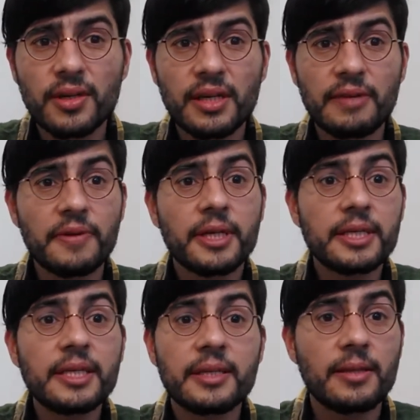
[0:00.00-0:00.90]
if it
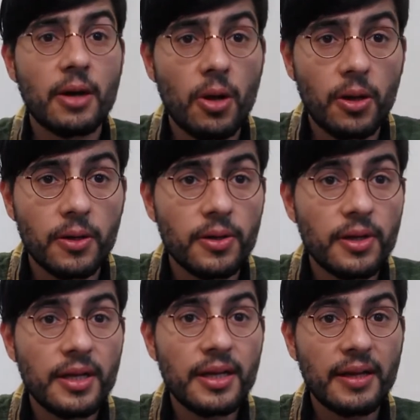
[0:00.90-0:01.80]
existed at all,
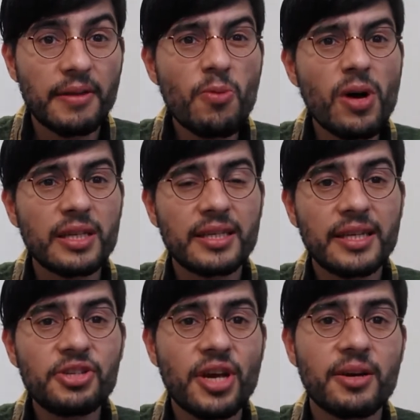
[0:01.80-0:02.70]
and there was
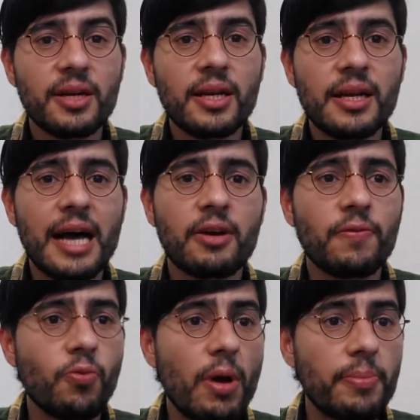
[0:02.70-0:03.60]
a general lack
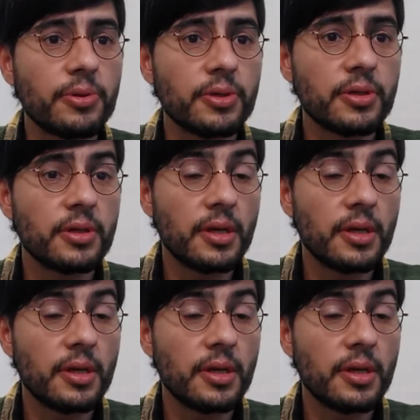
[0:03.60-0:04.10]
of weapons.